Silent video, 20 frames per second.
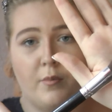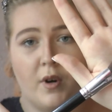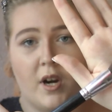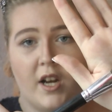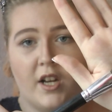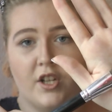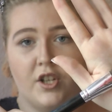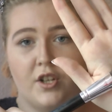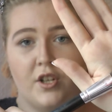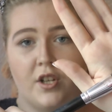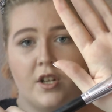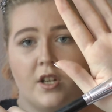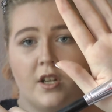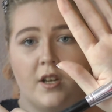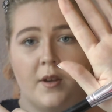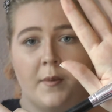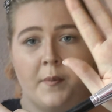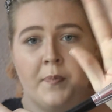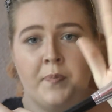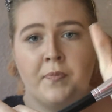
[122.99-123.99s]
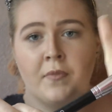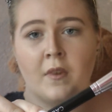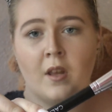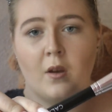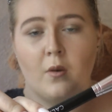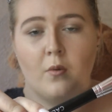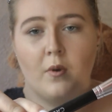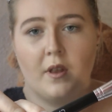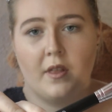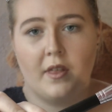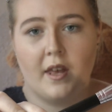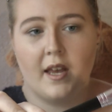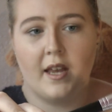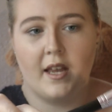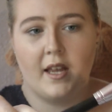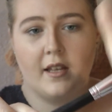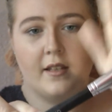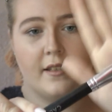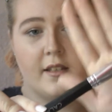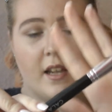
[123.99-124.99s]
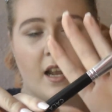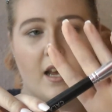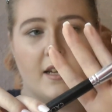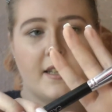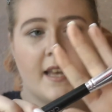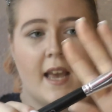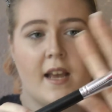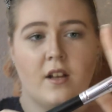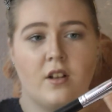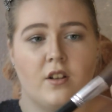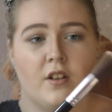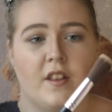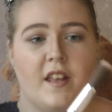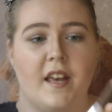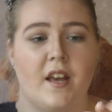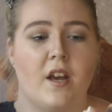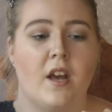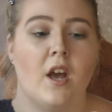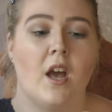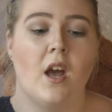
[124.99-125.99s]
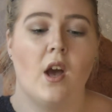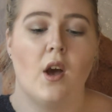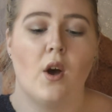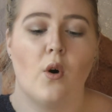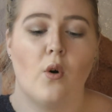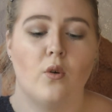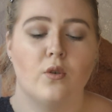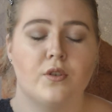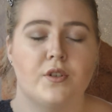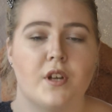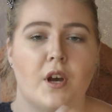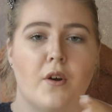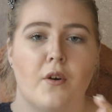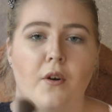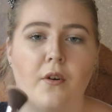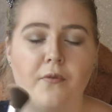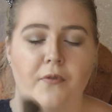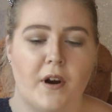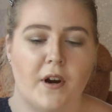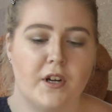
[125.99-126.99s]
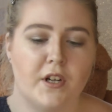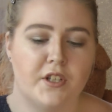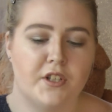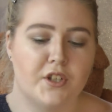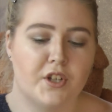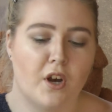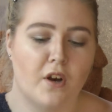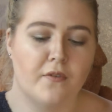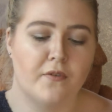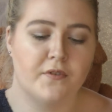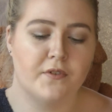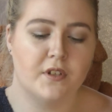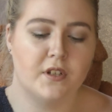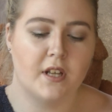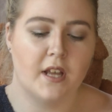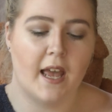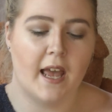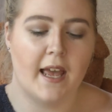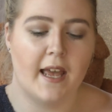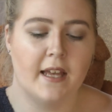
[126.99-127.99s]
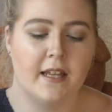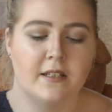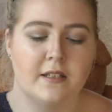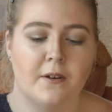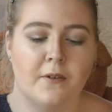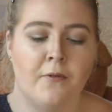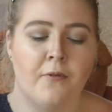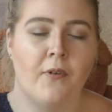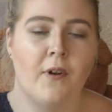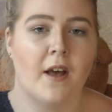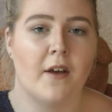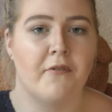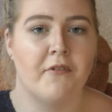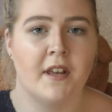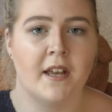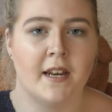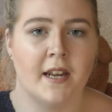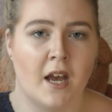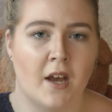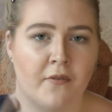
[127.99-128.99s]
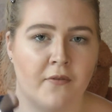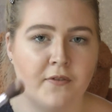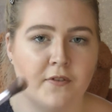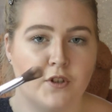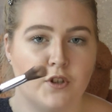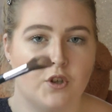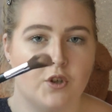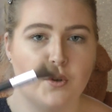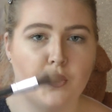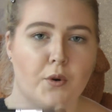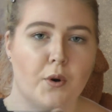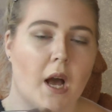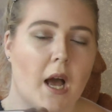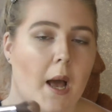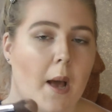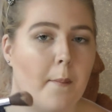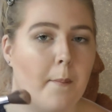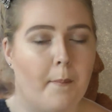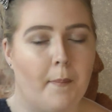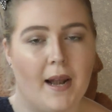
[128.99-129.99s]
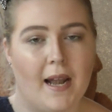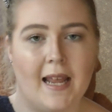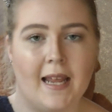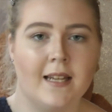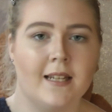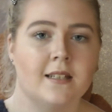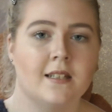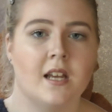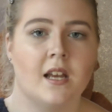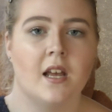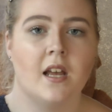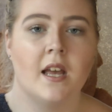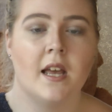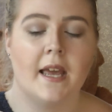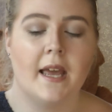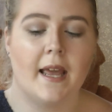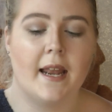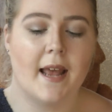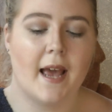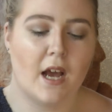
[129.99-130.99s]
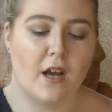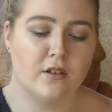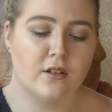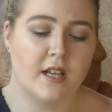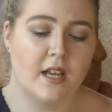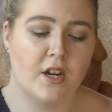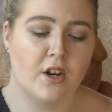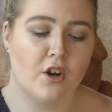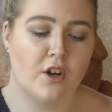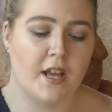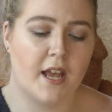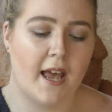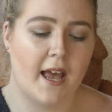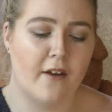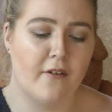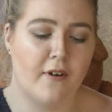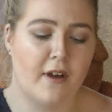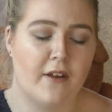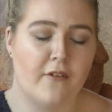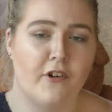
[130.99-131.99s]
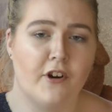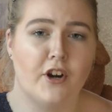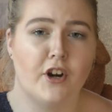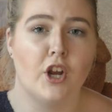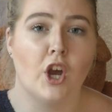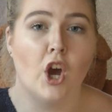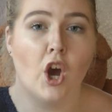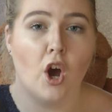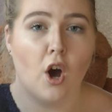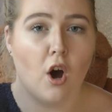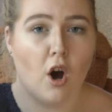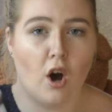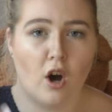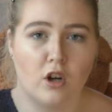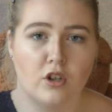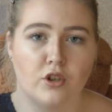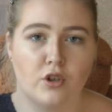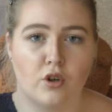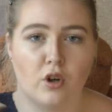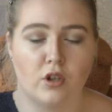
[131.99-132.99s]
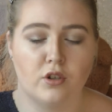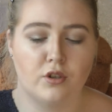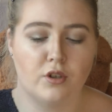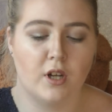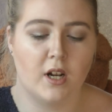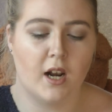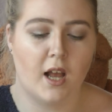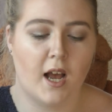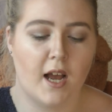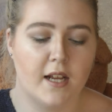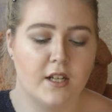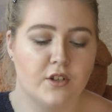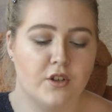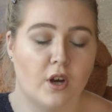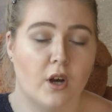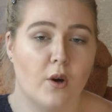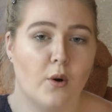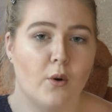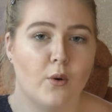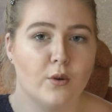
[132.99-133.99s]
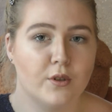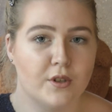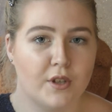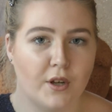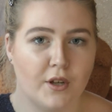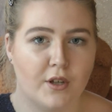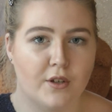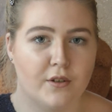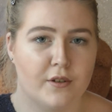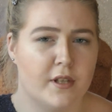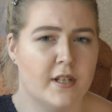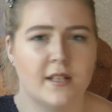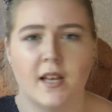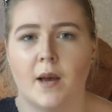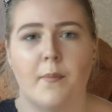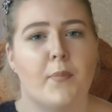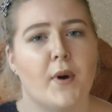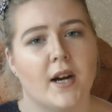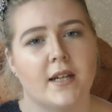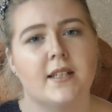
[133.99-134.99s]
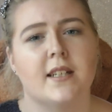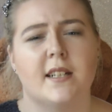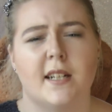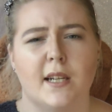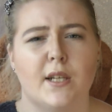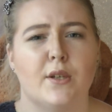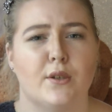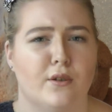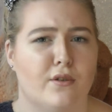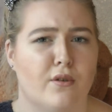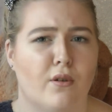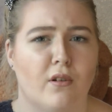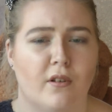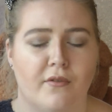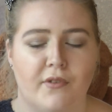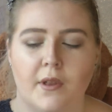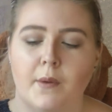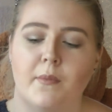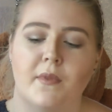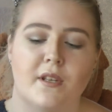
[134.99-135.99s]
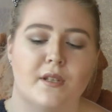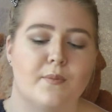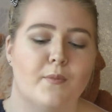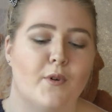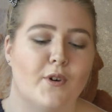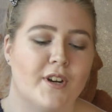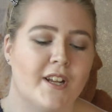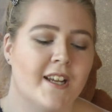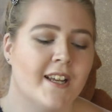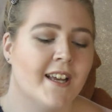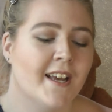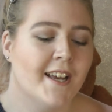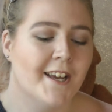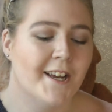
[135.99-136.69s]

brush with a slight angle there. Also very soft and fluffy enough to blend it out and not have a very harsh contour line. So I also used this. I practically used all of them this morning